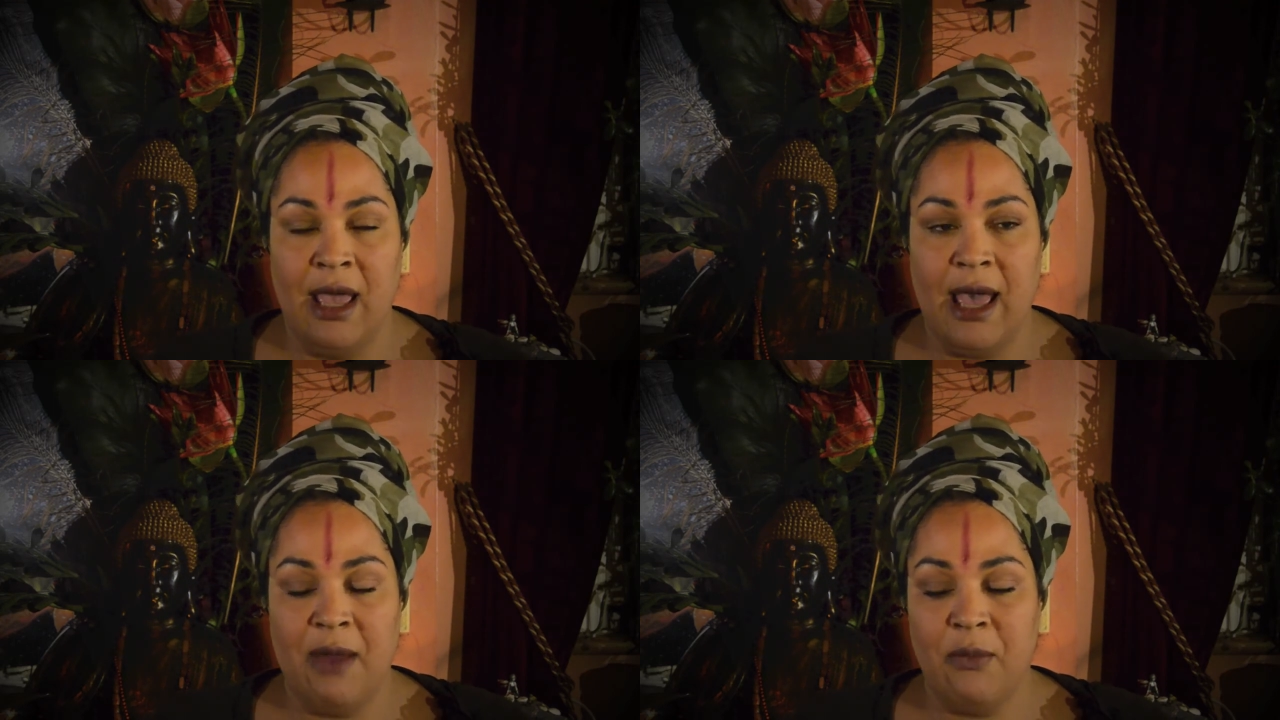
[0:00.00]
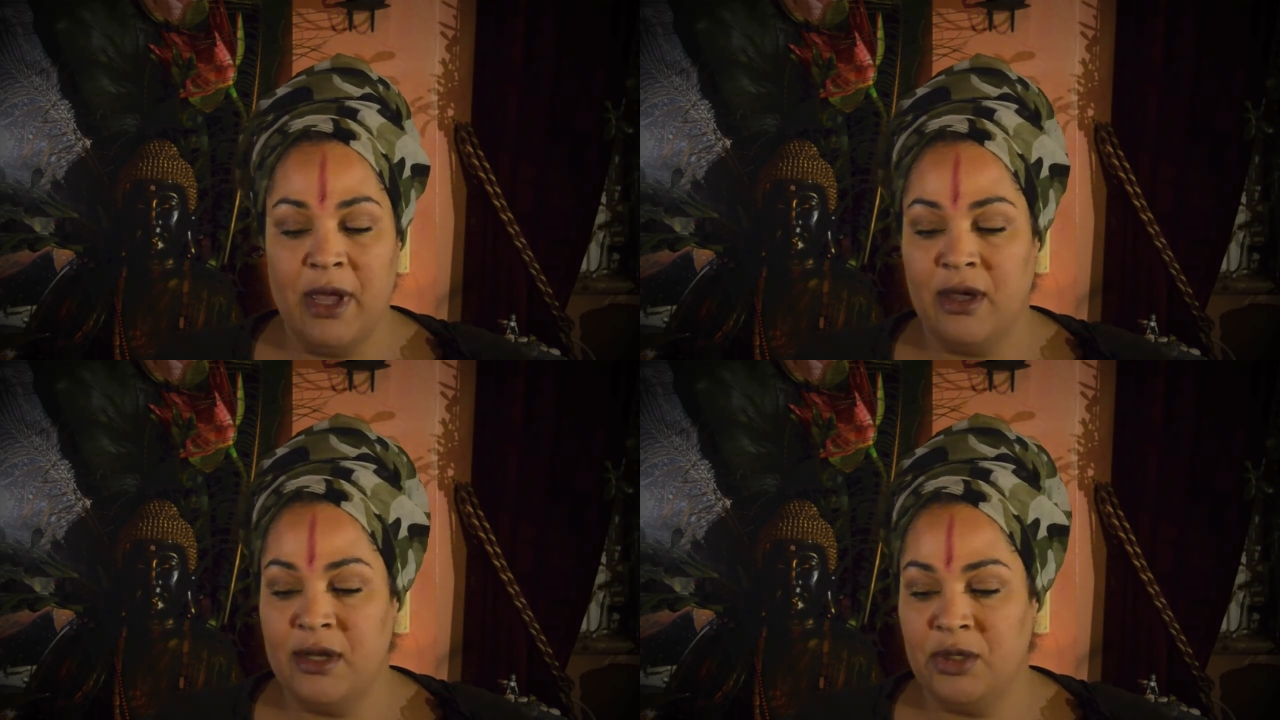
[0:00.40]
And we're
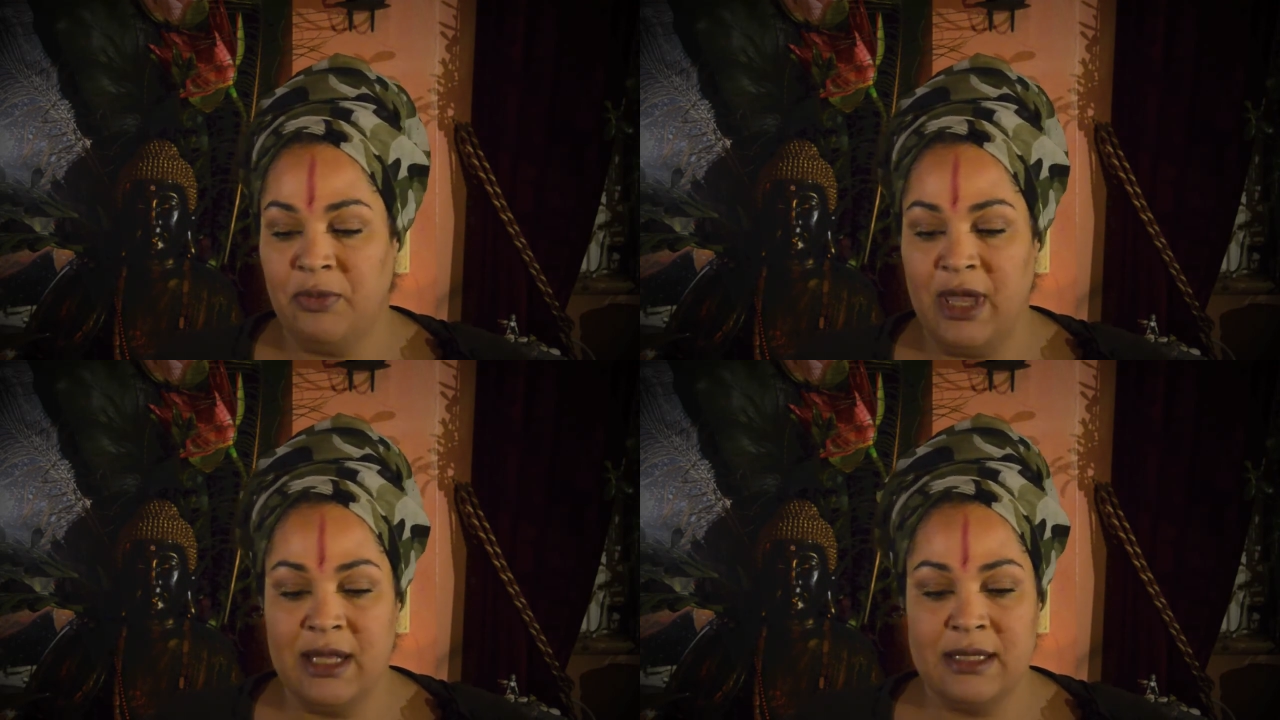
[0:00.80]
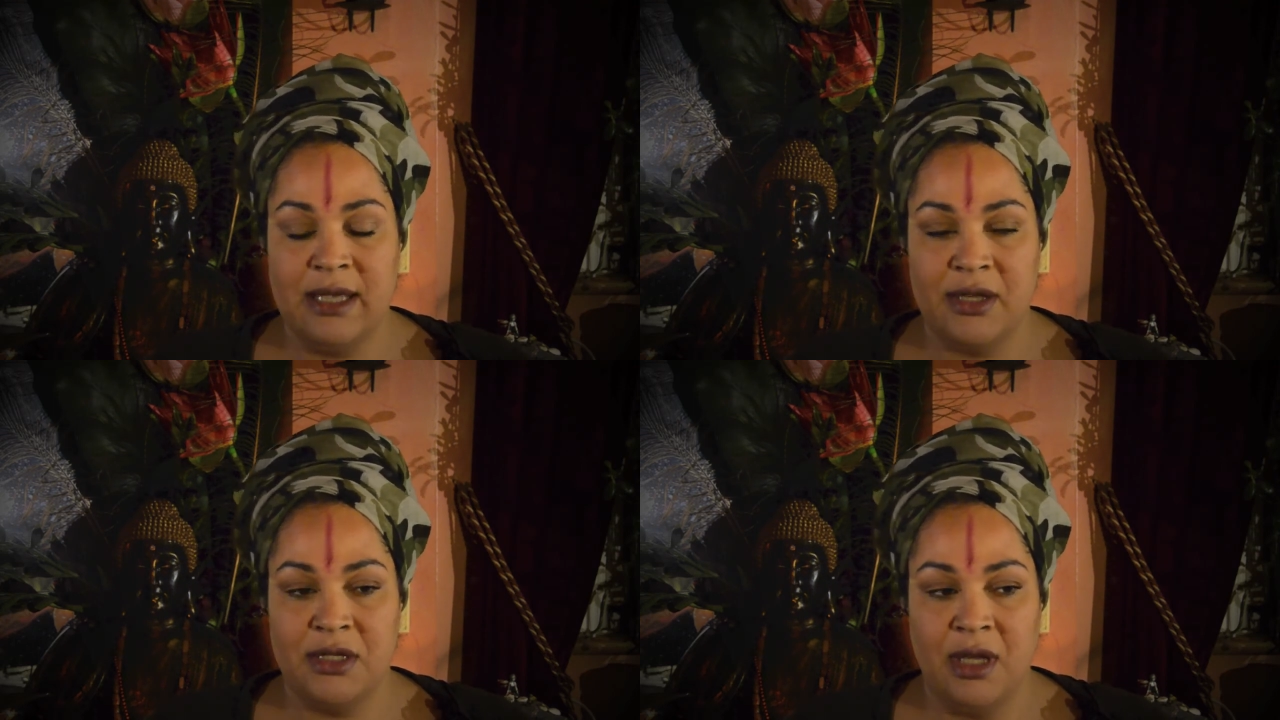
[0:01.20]
going to be in
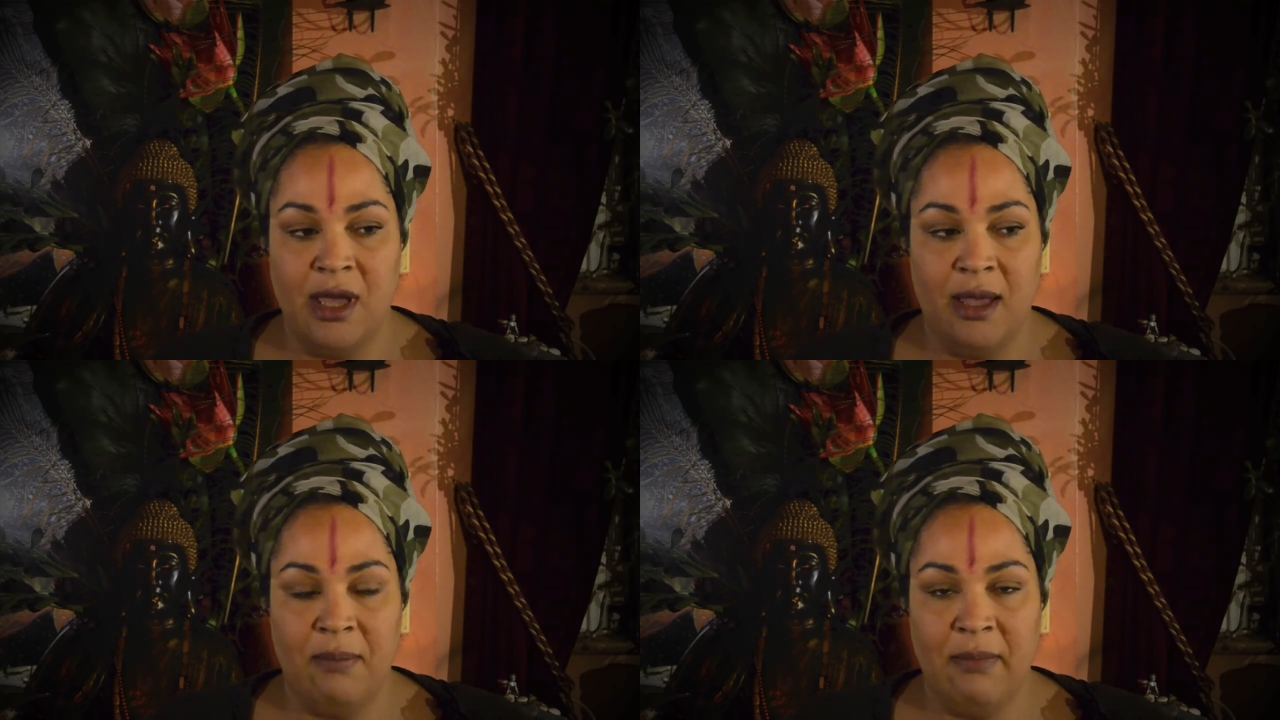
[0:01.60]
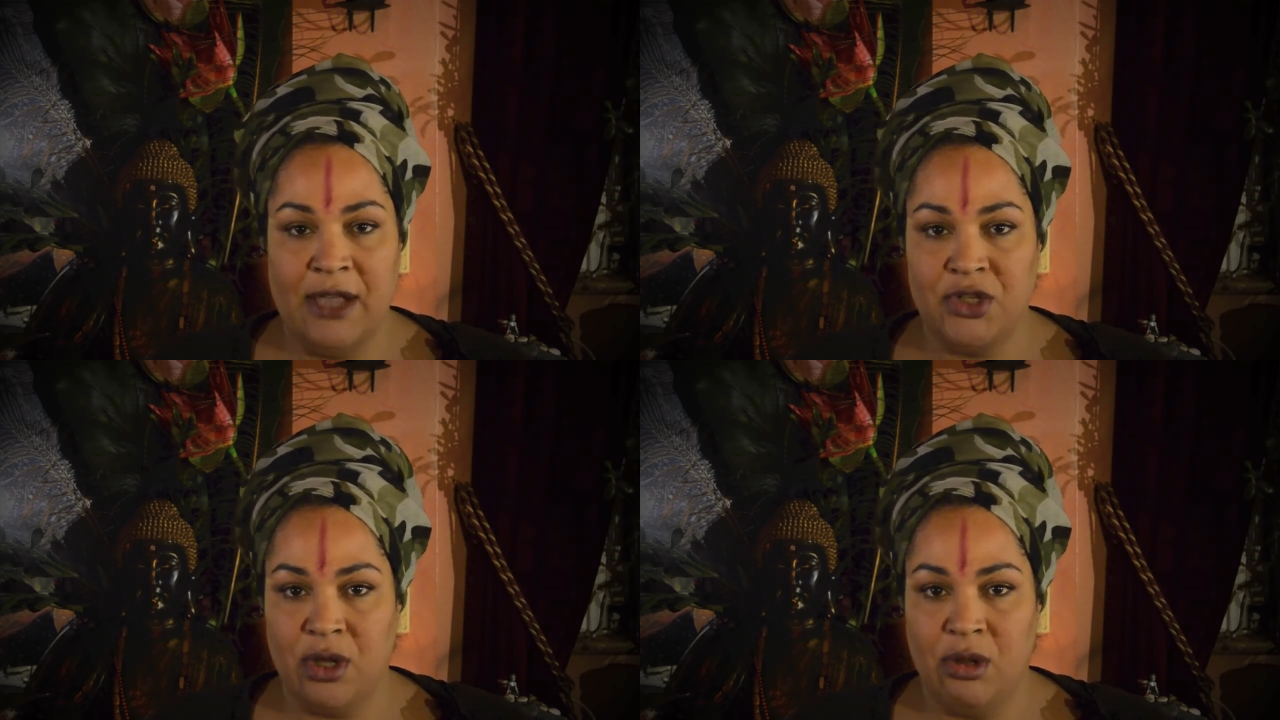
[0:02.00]
such a
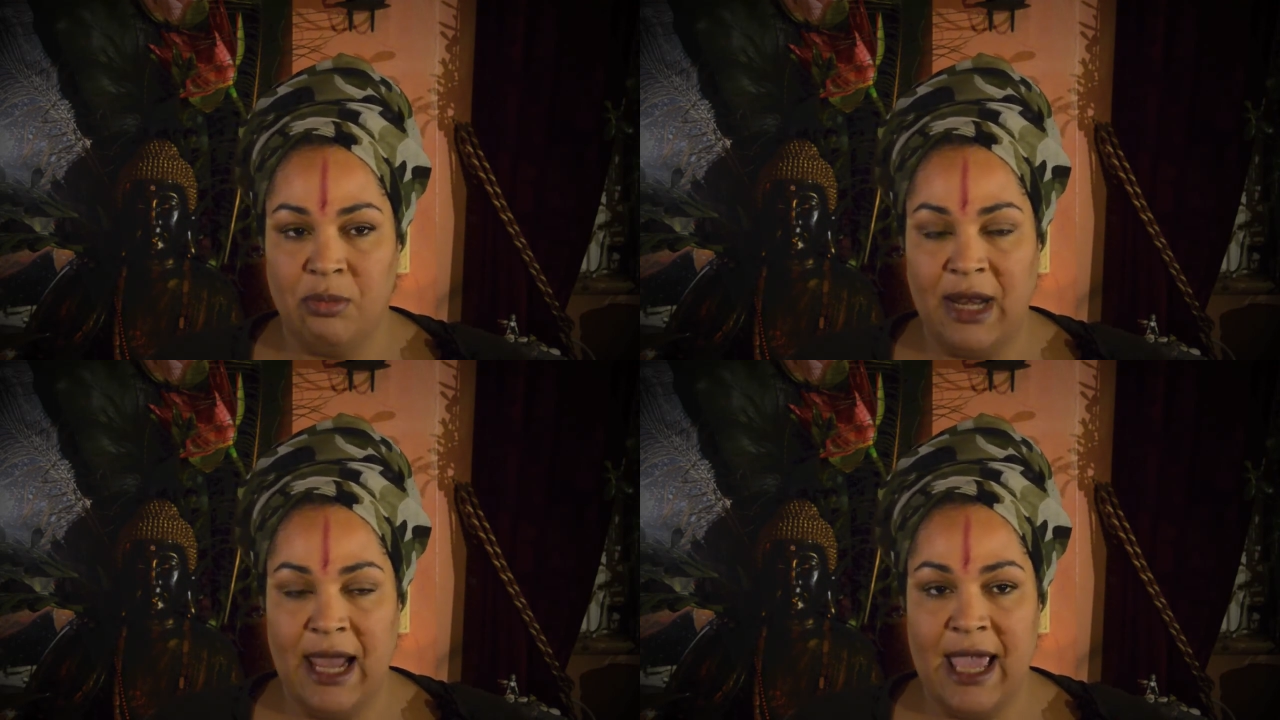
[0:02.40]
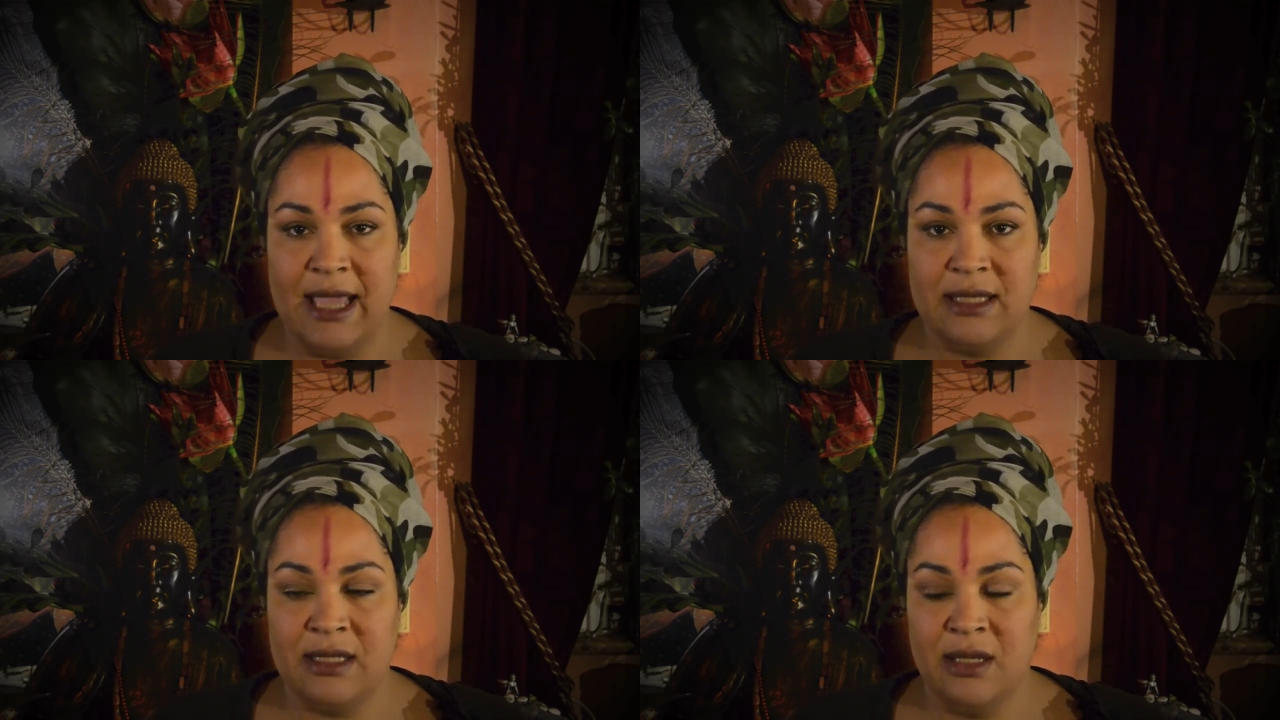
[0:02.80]
magical
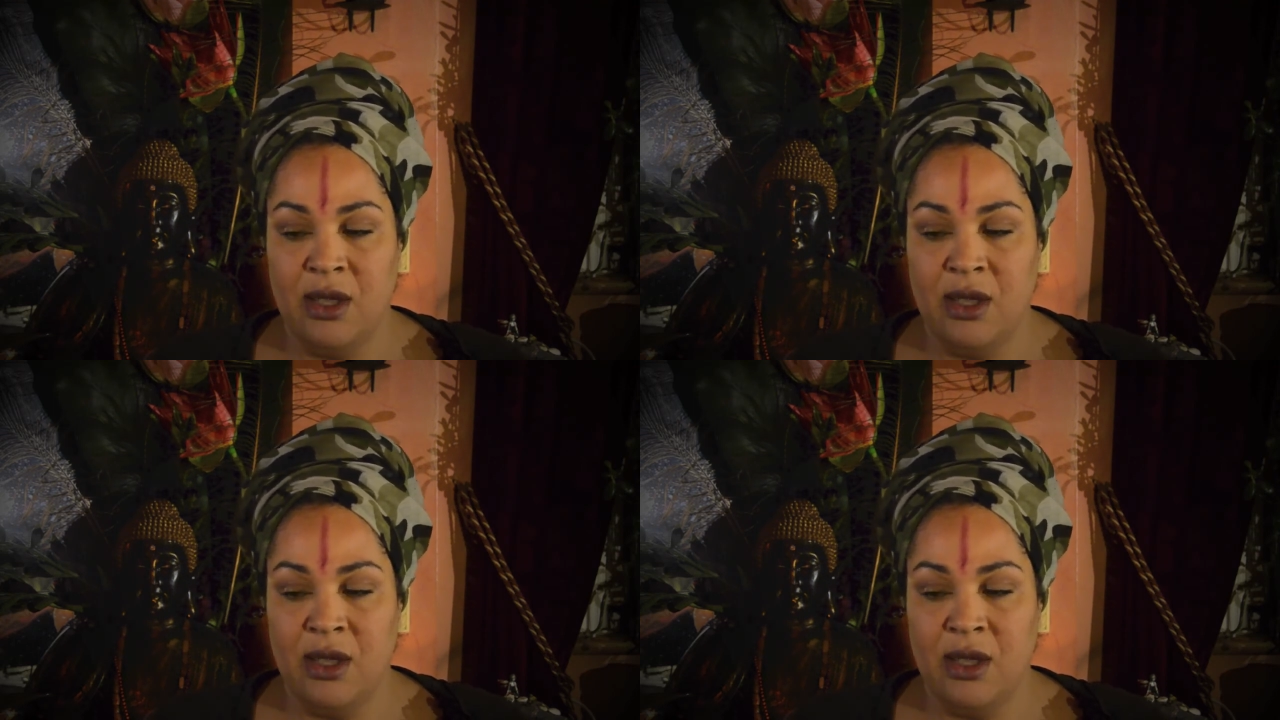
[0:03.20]
place